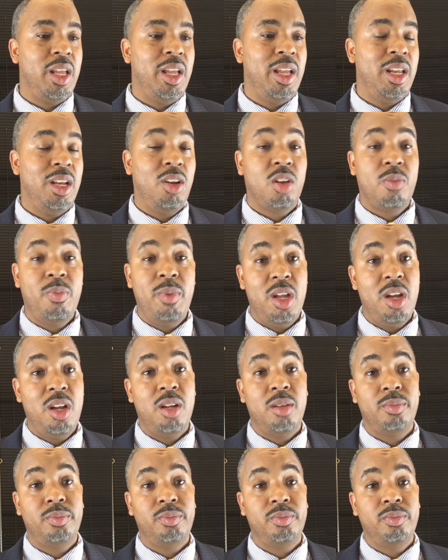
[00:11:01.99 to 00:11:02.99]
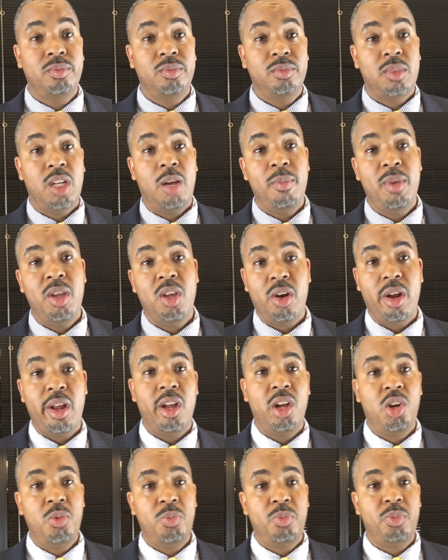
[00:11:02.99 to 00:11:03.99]
and look me up. I'm here to
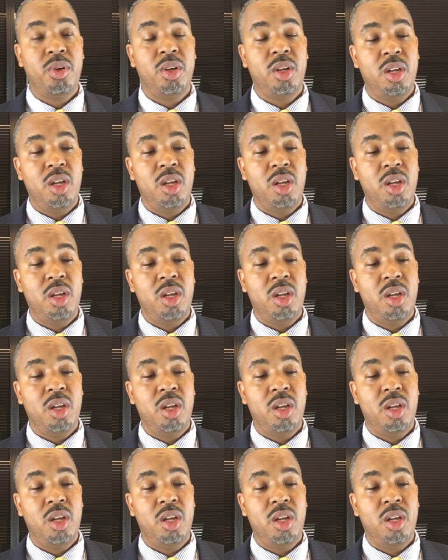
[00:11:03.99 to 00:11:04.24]
help.